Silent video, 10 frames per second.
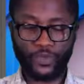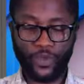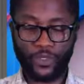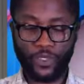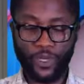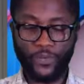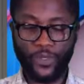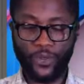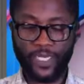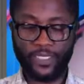World
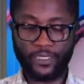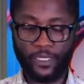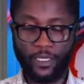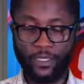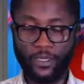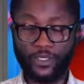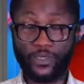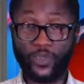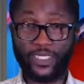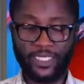Cup when they lock arms
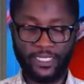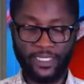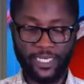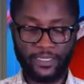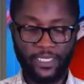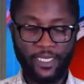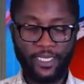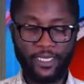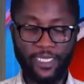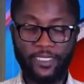with the Netherlands
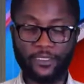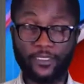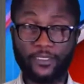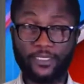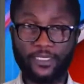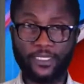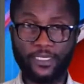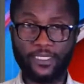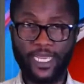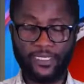ladies on
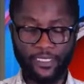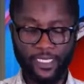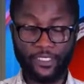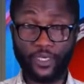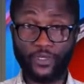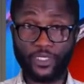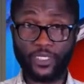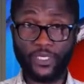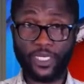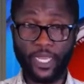Sunday night in Costa
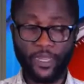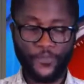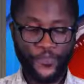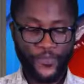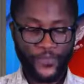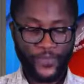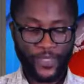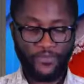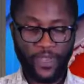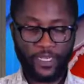Rica.
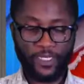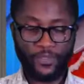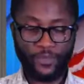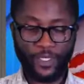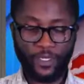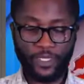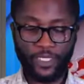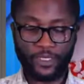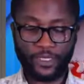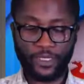The Falconets will be going
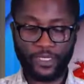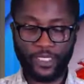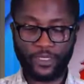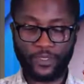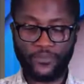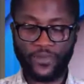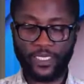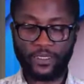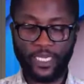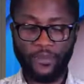into Sunday's
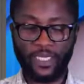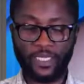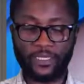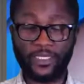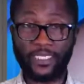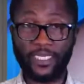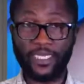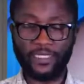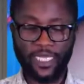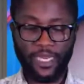quarterfinal game against the
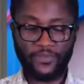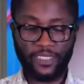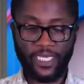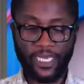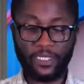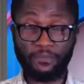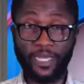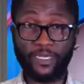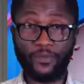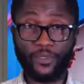Netherlands after their
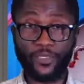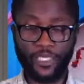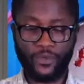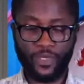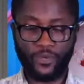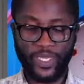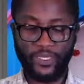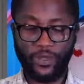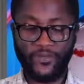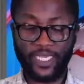remarkable 3-1
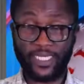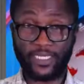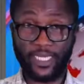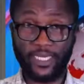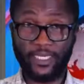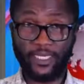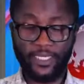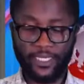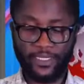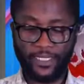win over Canada
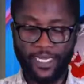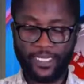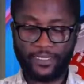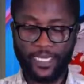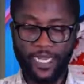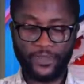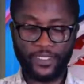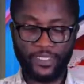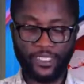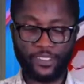in their last
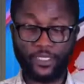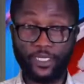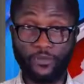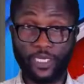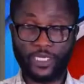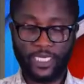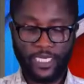outing in the tournament.